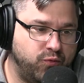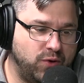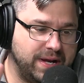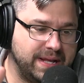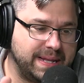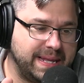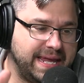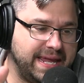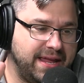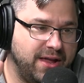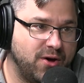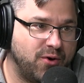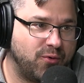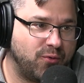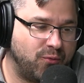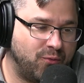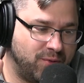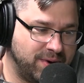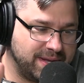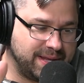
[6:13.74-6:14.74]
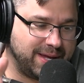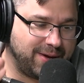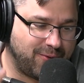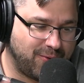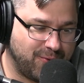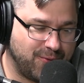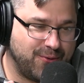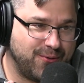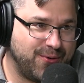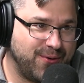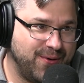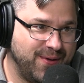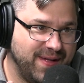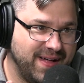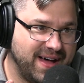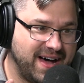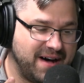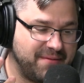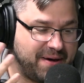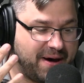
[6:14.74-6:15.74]
really, really cool
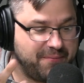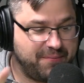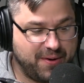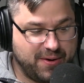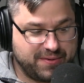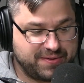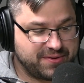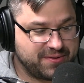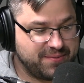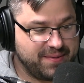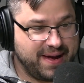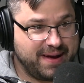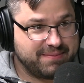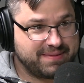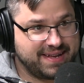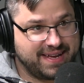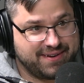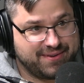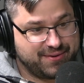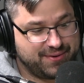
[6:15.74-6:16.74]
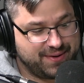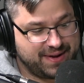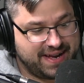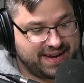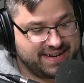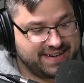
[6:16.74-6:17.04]
about poster maps. I don't know how.